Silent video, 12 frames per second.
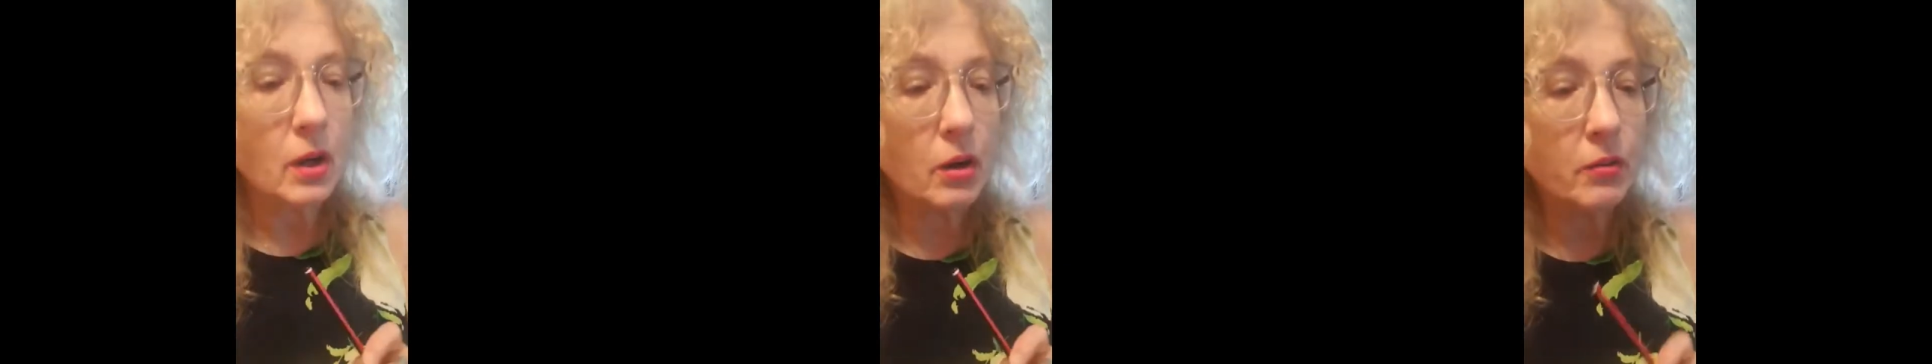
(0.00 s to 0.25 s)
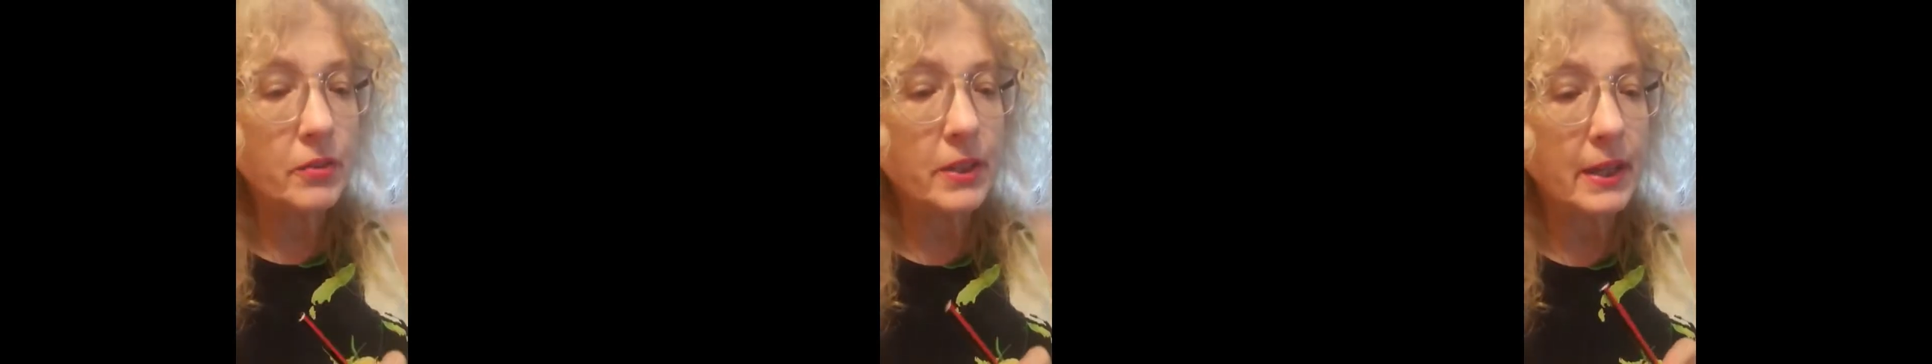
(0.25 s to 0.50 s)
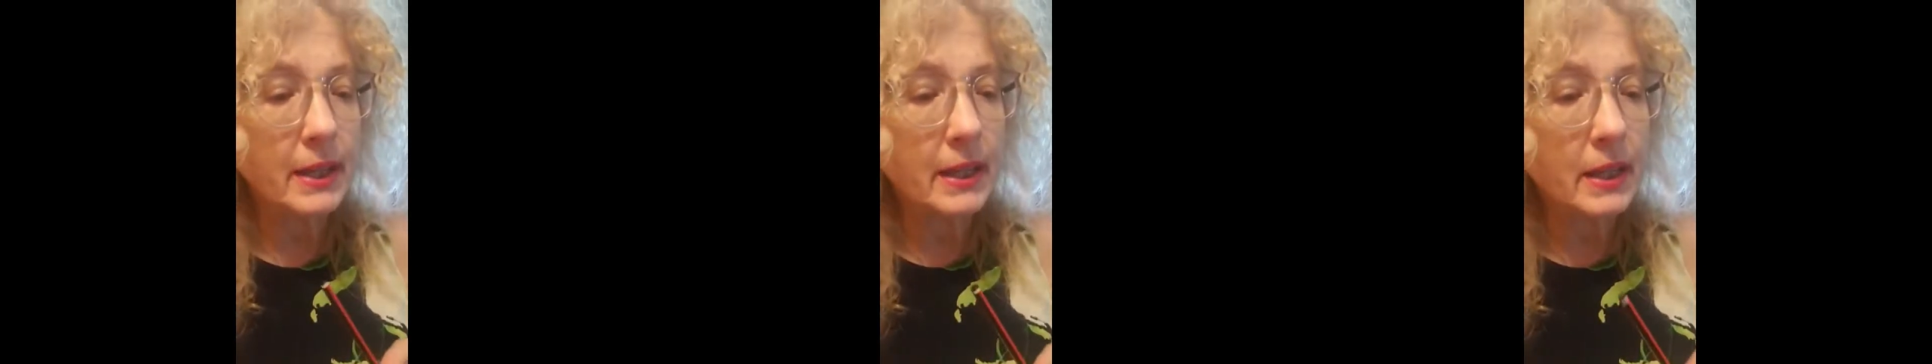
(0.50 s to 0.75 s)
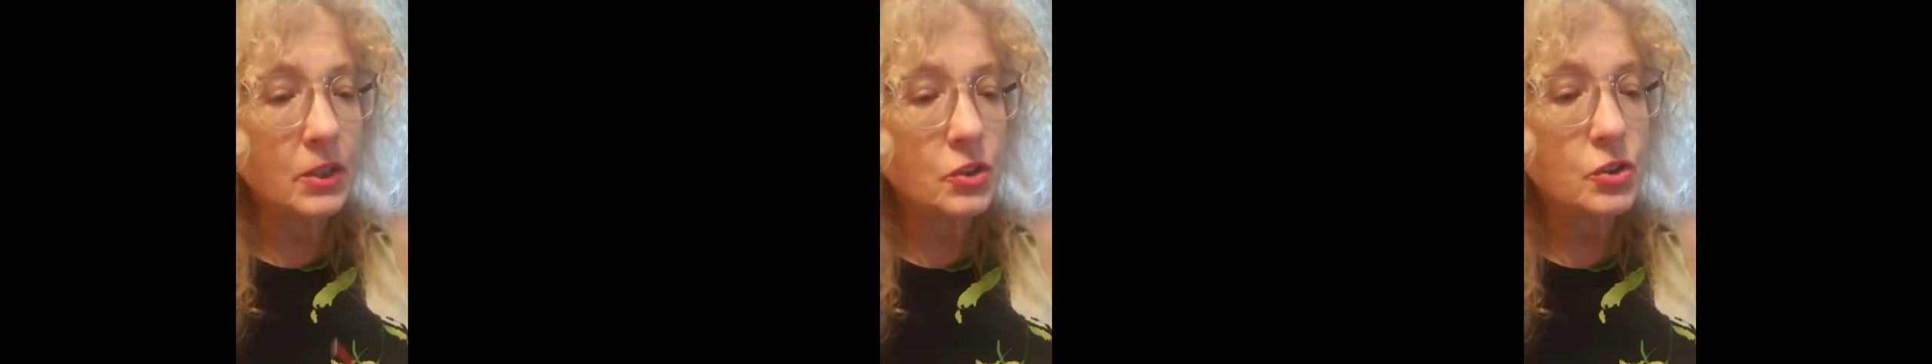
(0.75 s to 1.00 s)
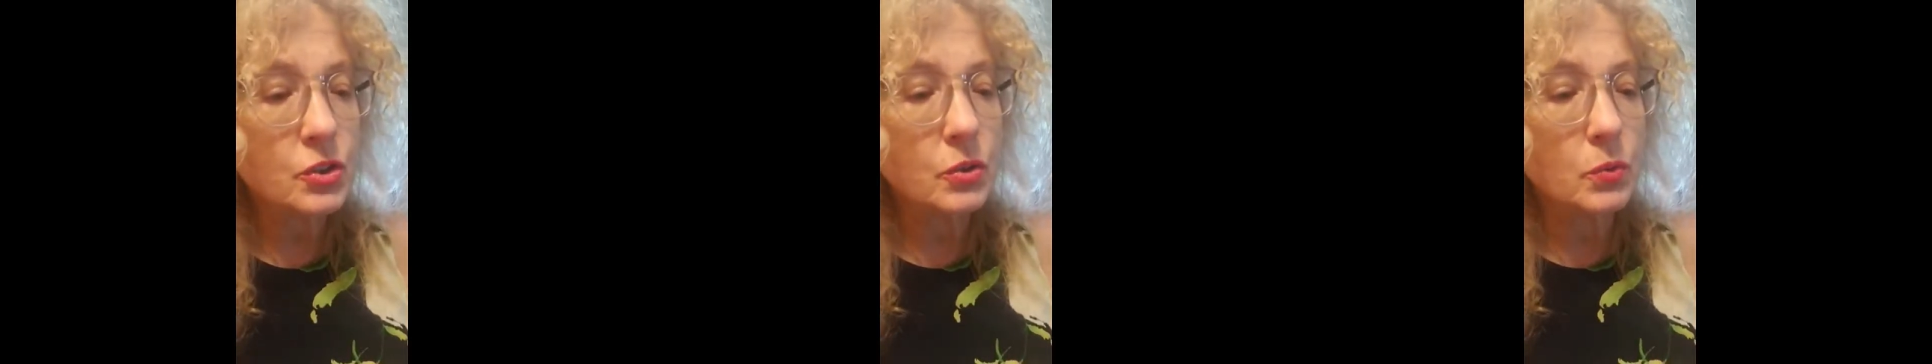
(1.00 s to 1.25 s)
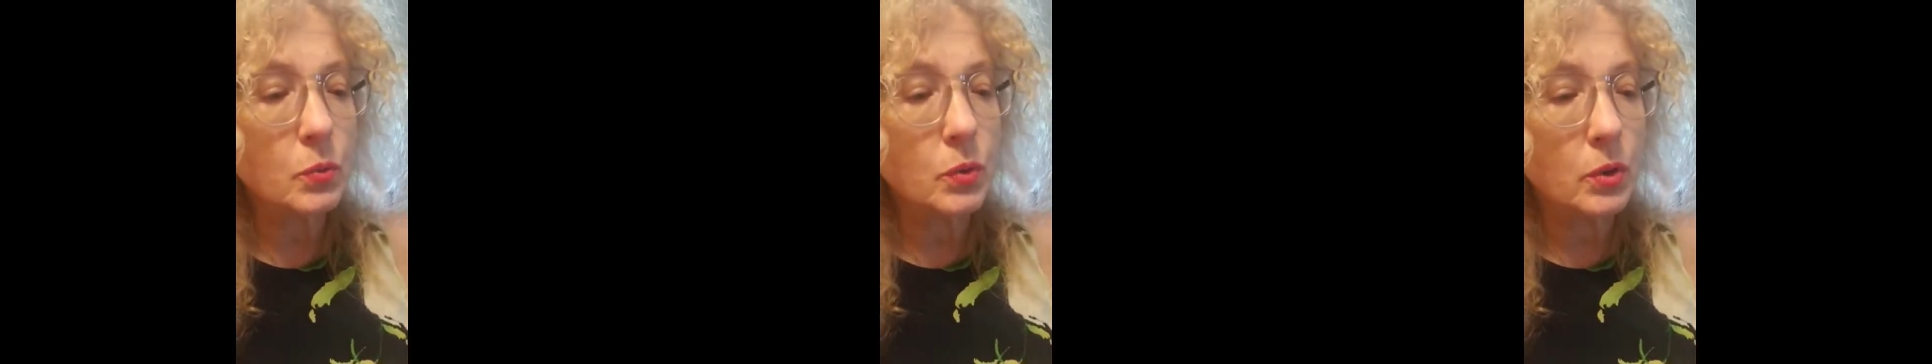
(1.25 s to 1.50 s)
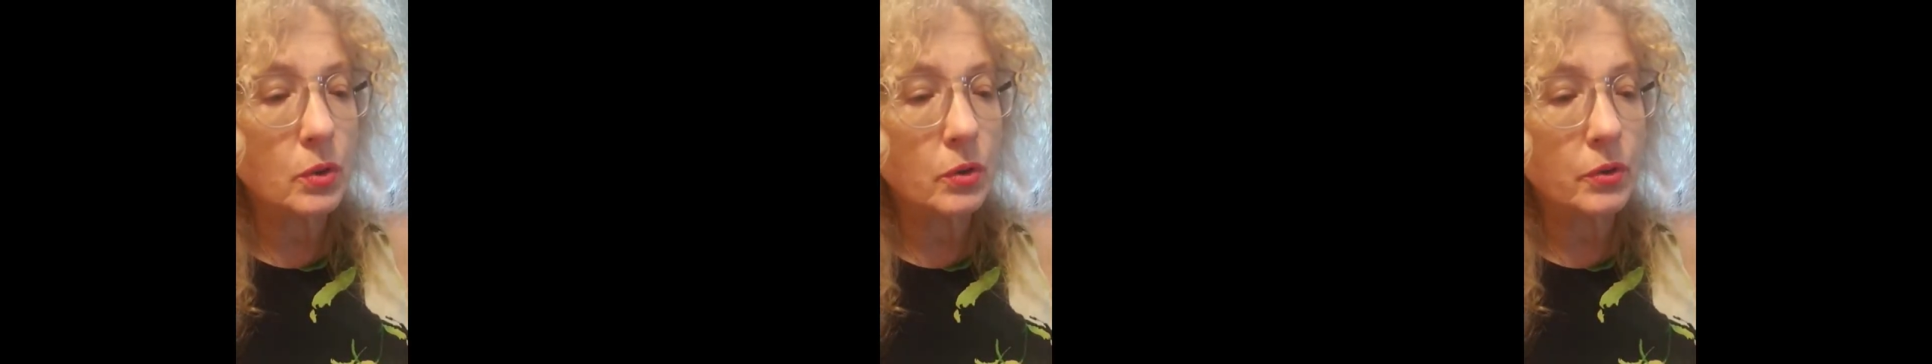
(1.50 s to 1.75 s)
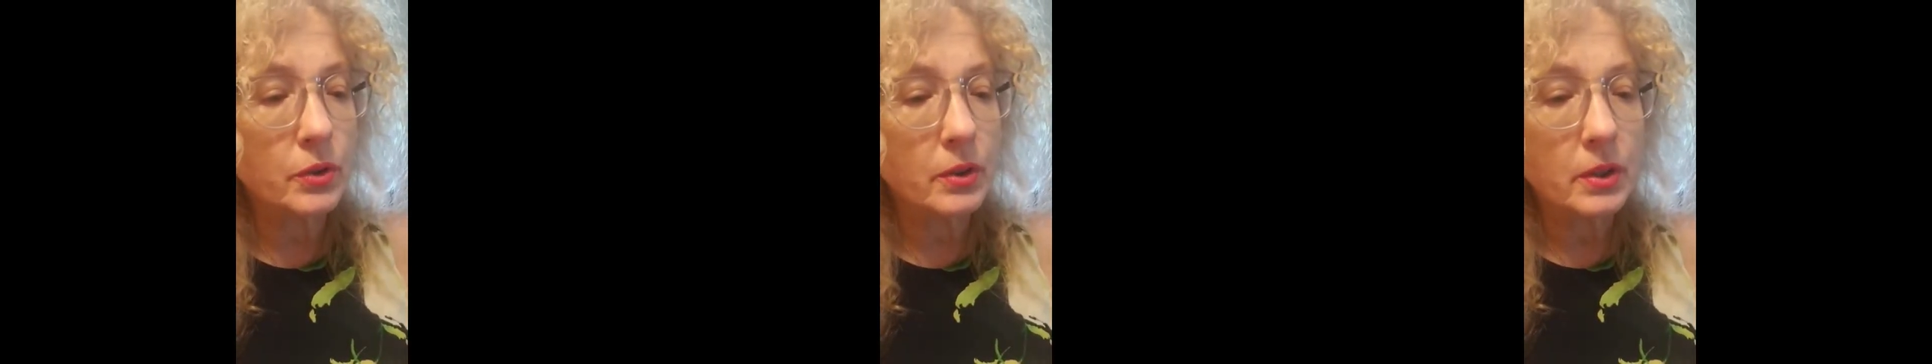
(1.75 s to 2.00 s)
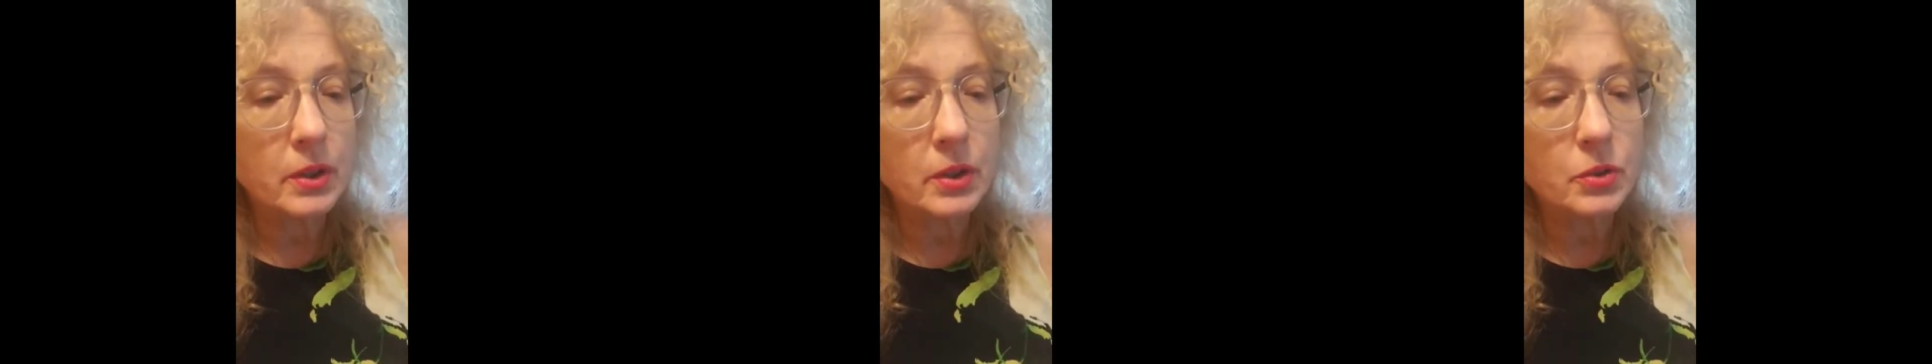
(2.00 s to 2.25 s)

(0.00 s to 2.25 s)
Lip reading: of the ancient world